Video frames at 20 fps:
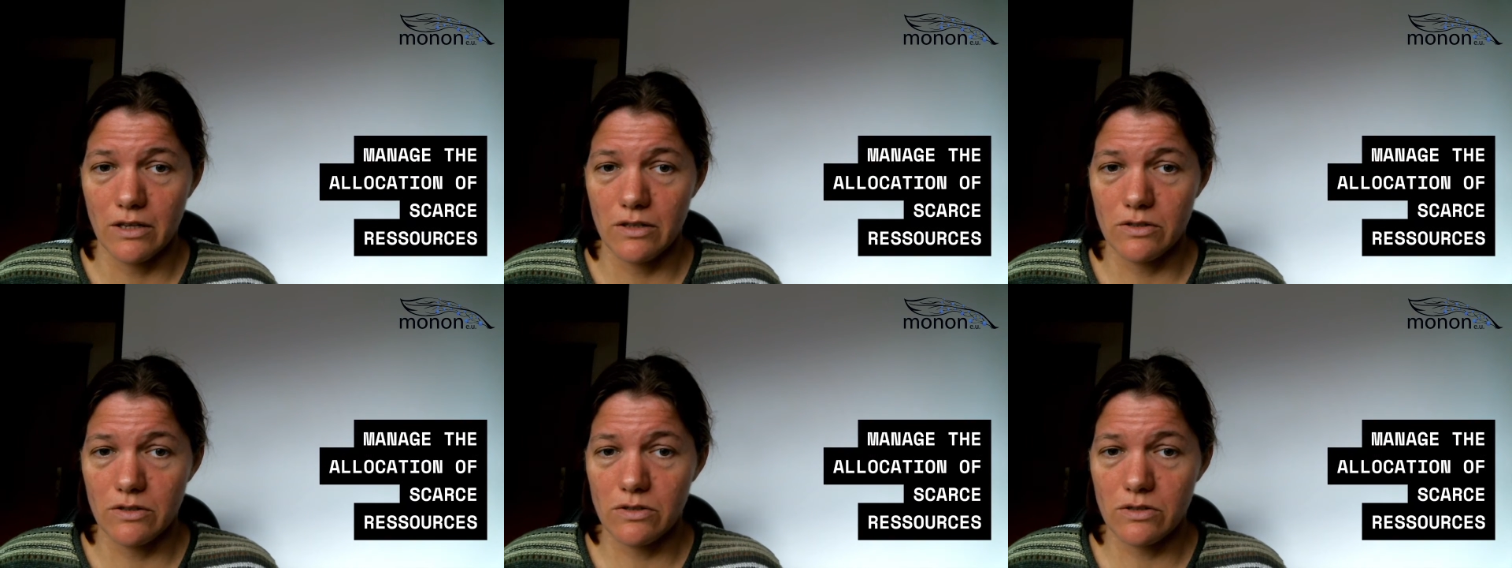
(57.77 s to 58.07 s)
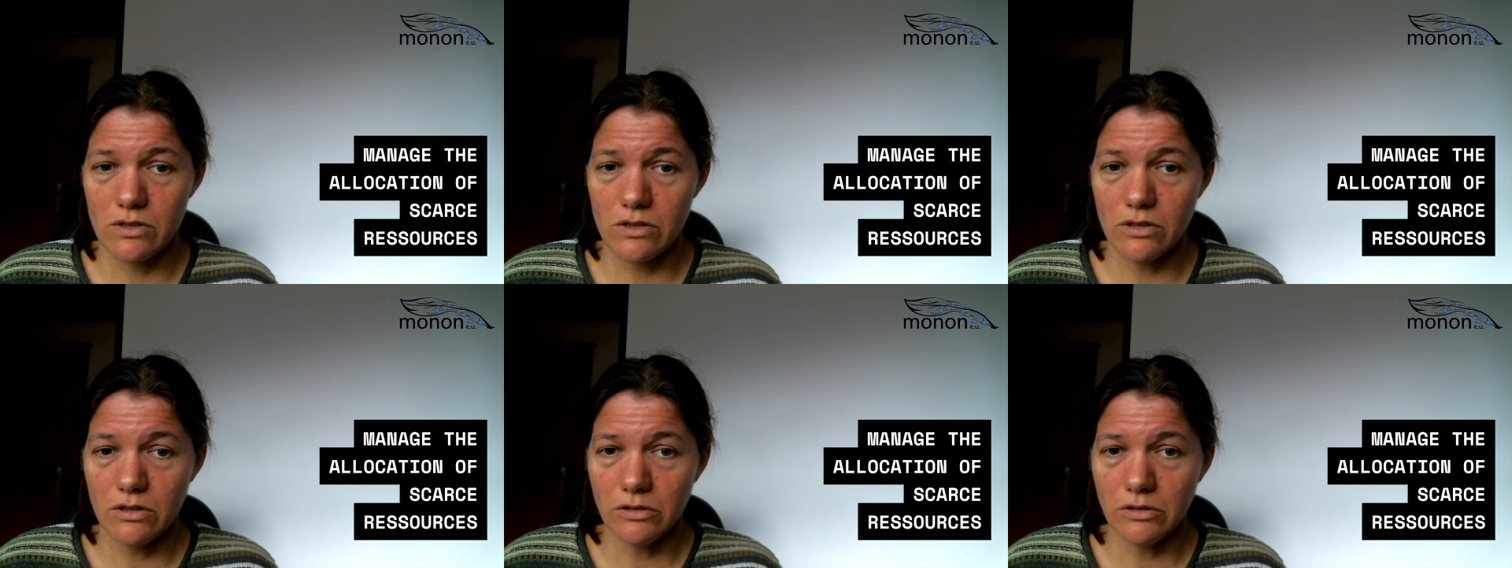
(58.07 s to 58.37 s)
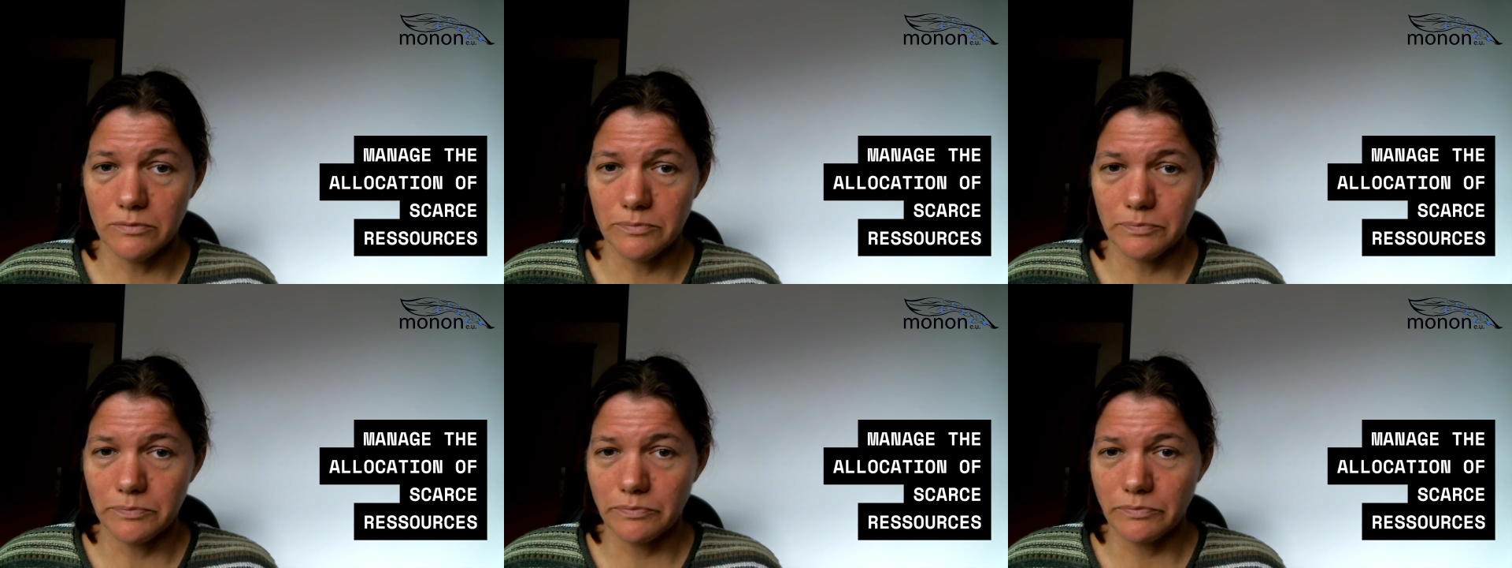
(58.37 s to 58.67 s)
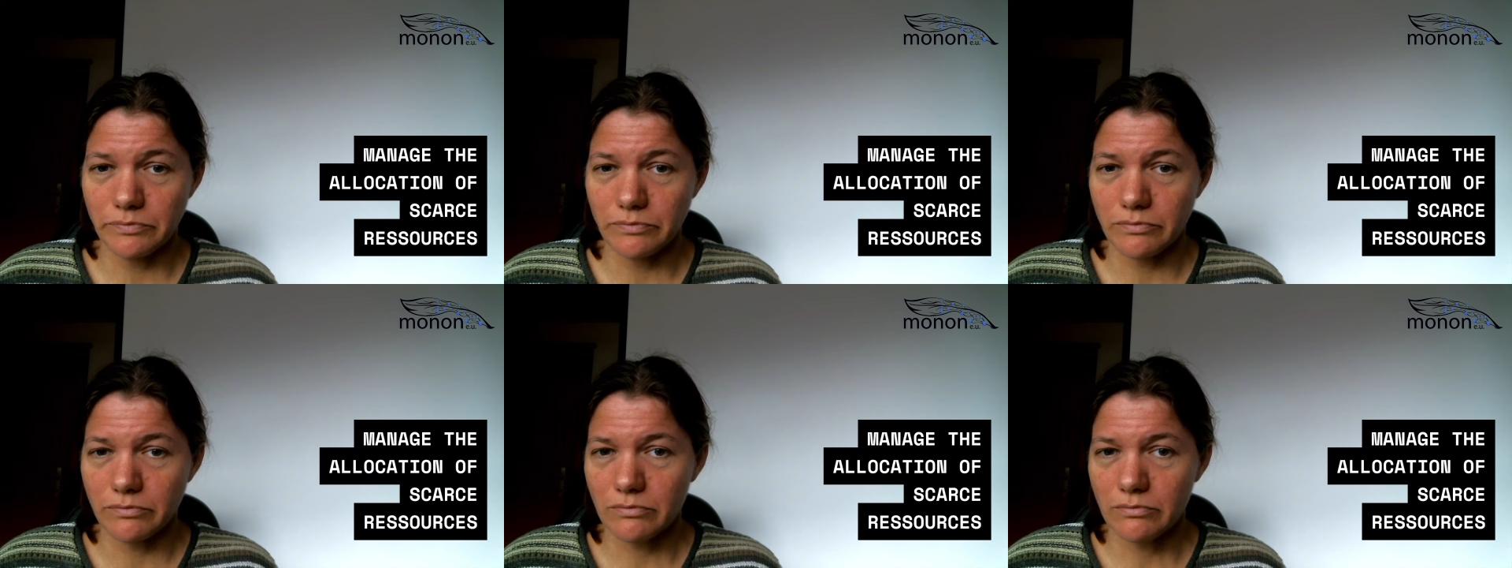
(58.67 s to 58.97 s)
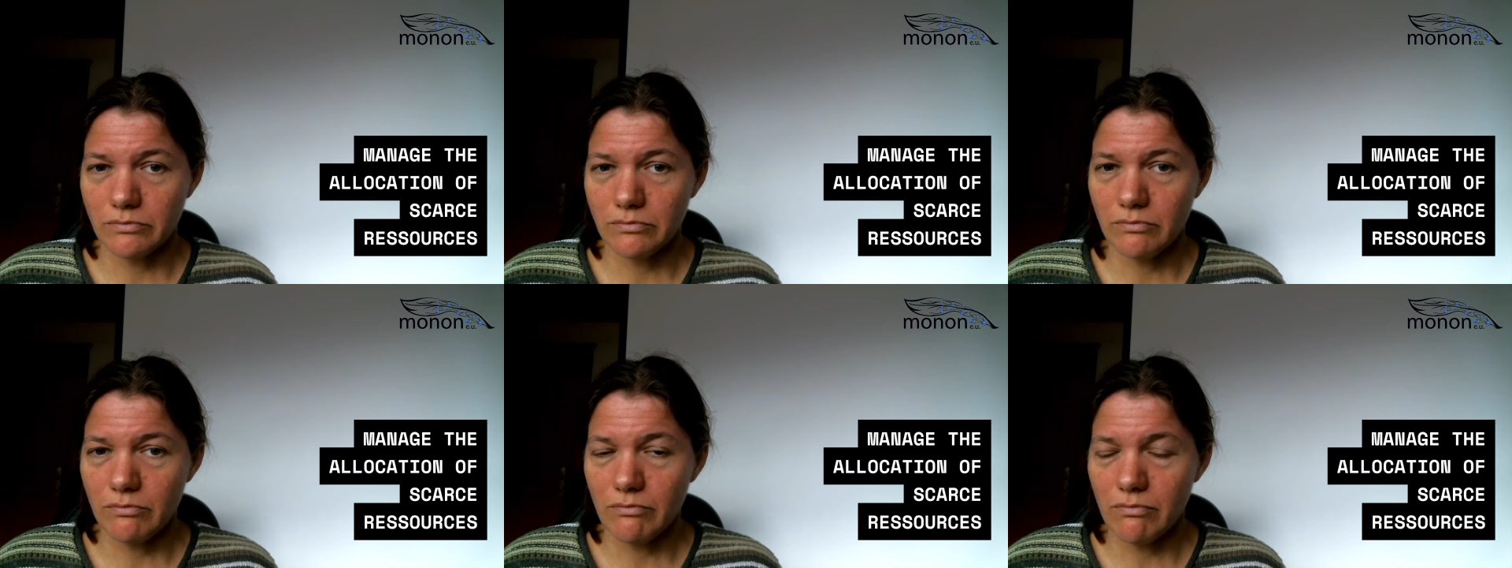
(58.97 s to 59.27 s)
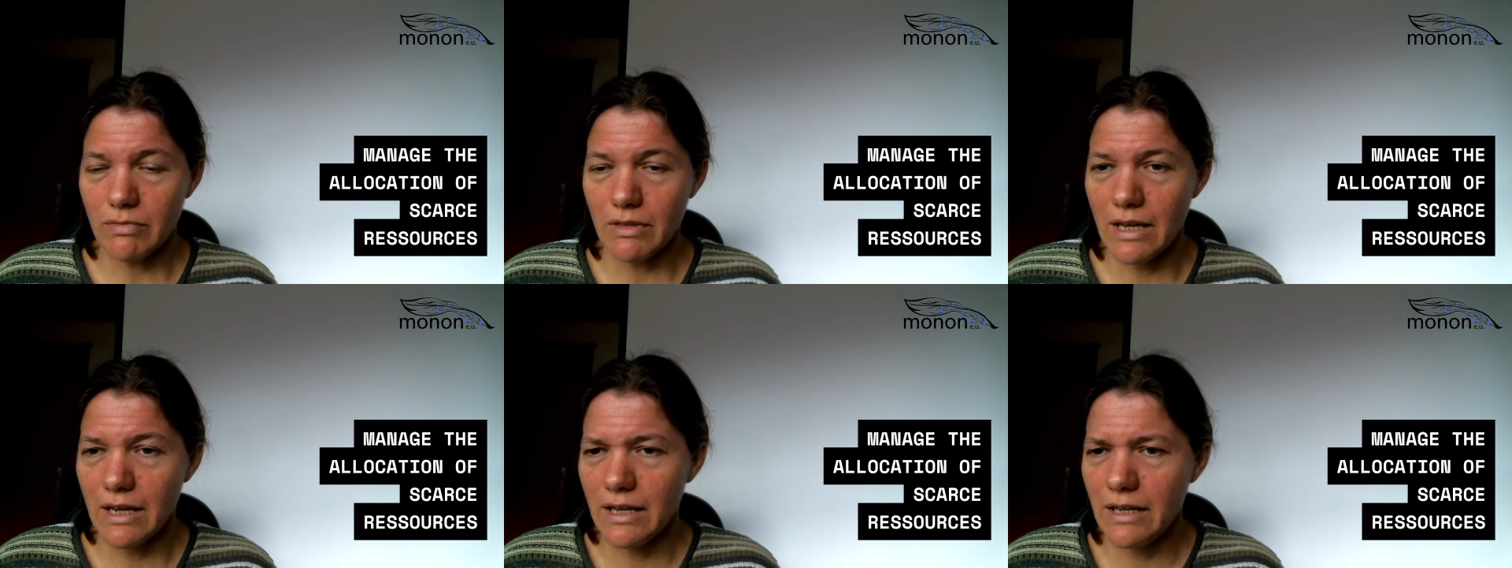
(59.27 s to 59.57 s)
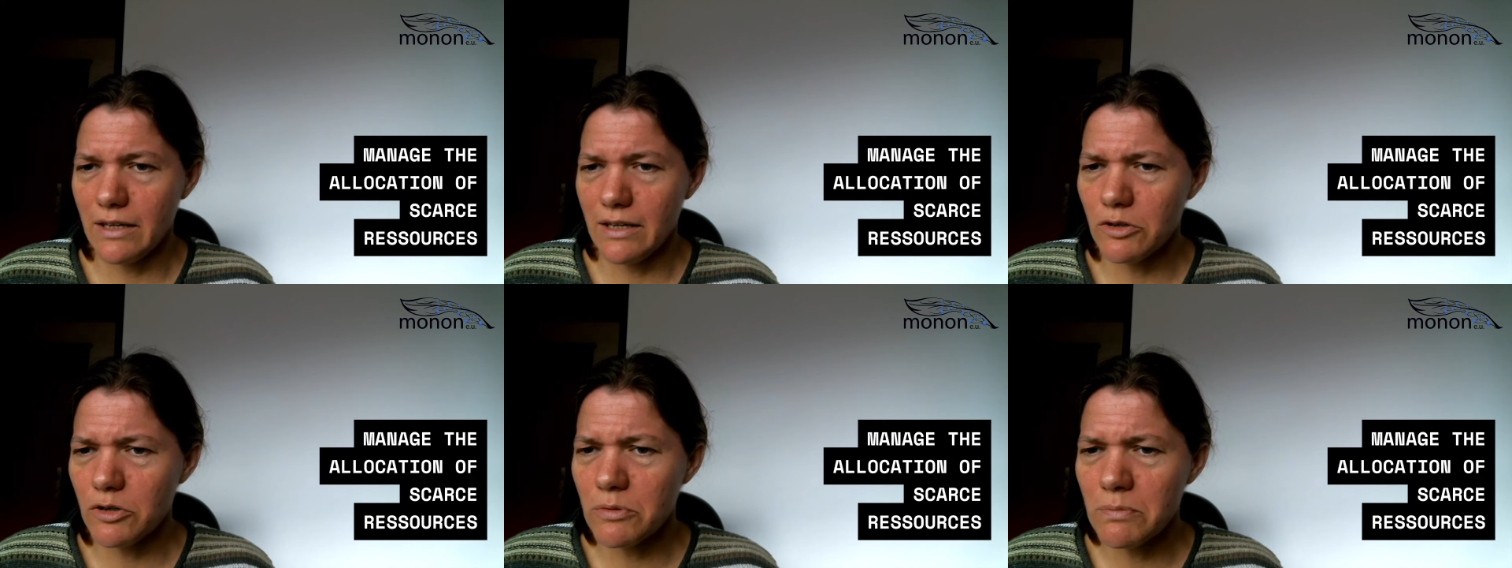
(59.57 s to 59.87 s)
So you